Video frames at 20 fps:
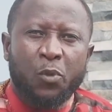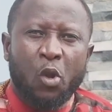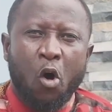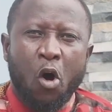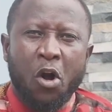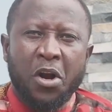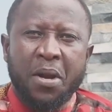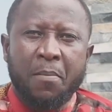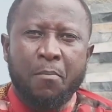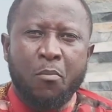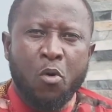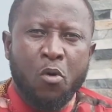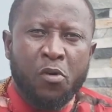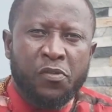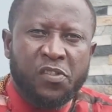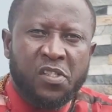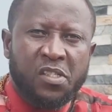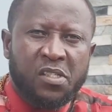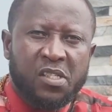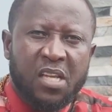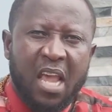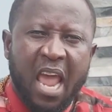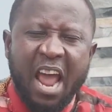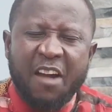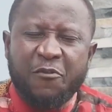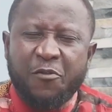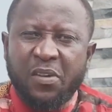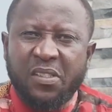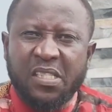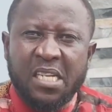all the moves,
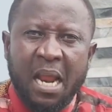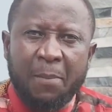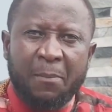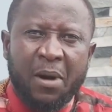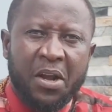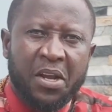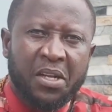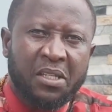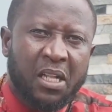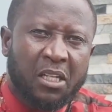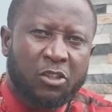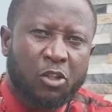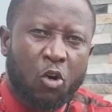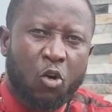everything about Hilda